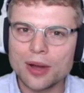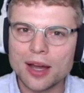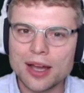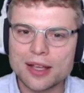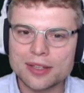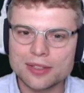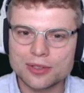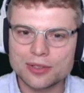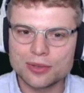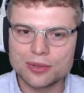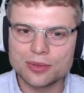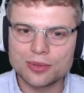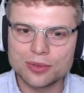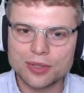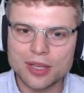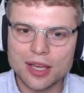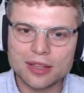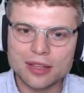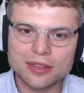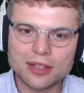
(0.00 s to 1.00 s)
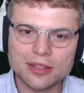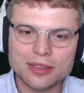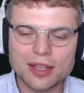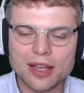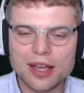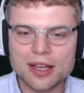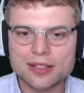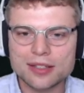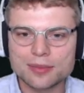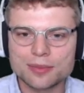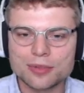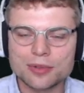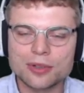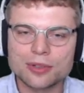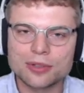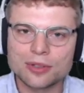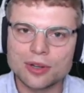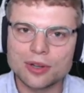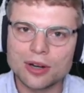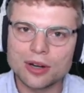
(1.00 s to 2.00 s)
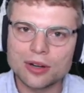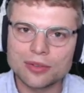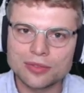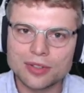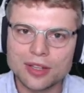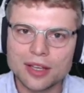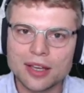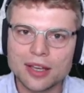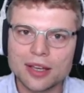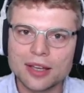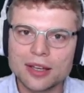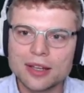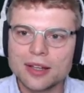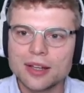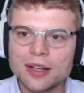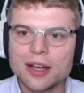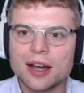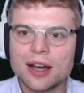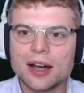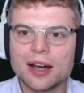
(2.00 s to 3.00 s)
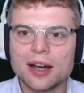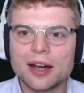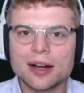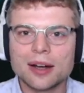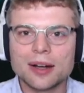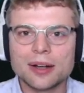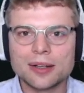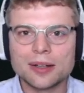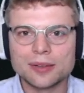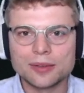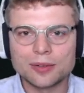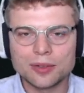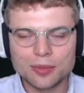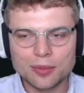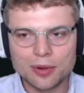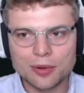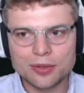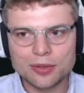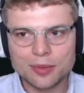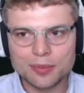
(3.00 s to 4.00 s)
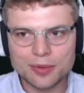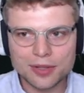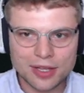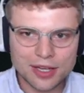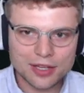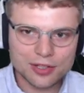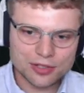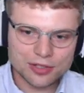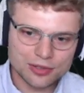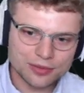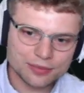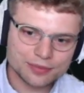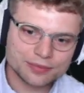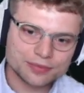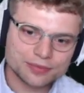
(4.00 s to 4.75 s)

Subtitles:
us to get the task port of the remote application.